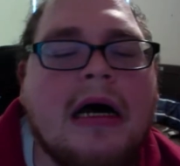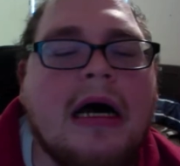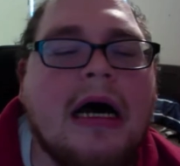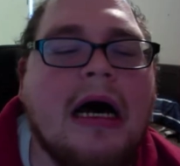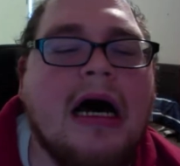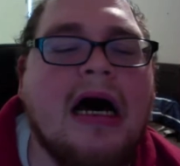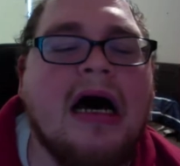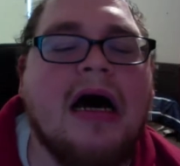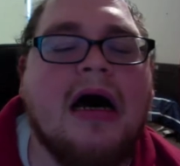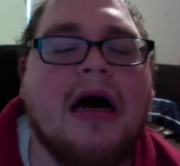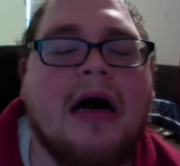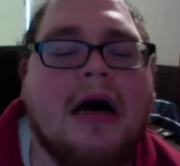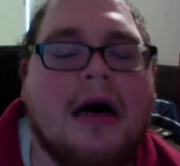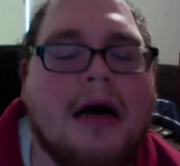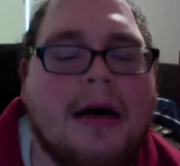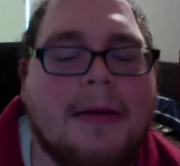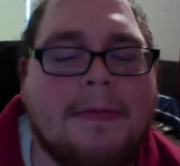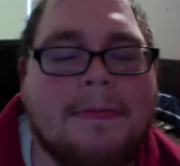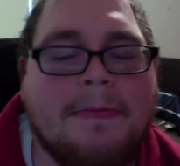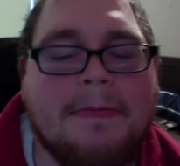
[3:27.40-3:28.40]

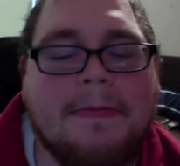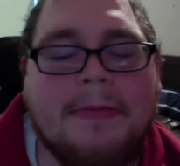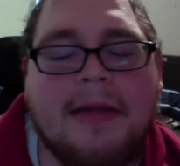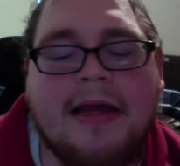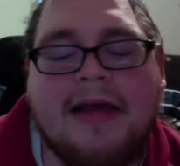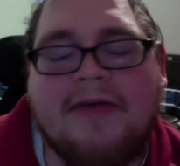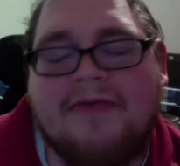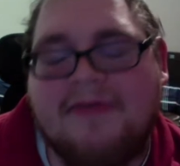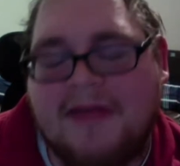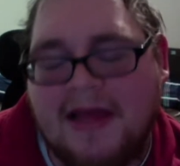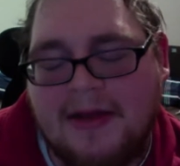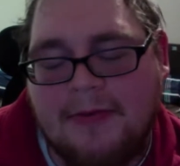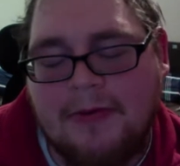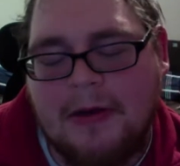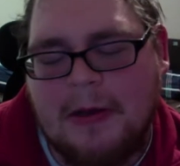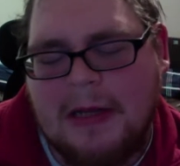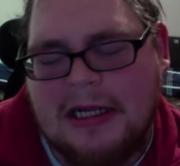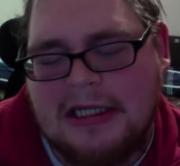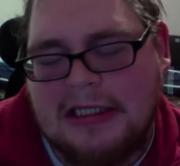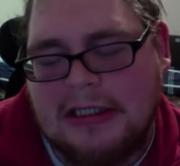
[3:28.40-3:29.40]
if they
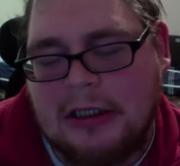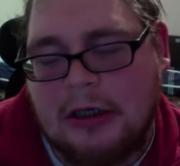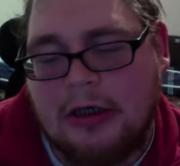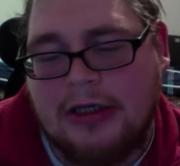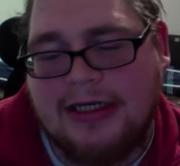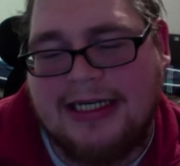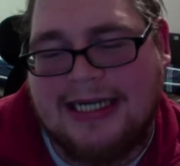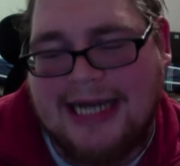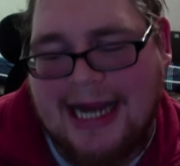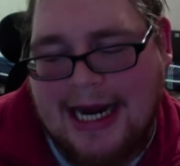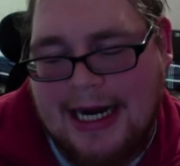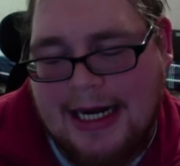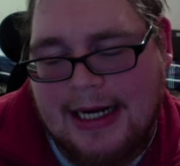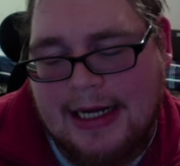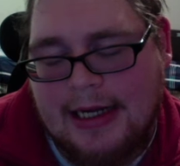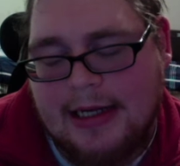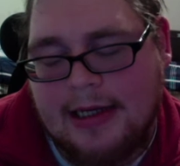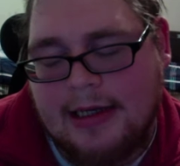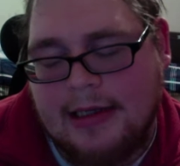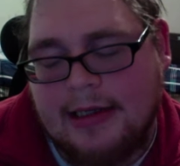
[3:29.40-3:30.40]
really start
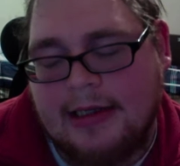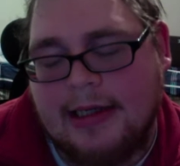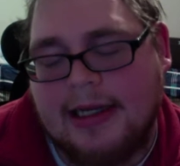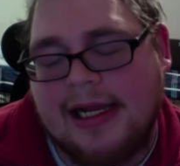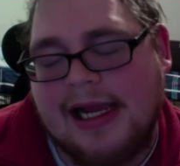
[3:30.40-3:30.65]
dating,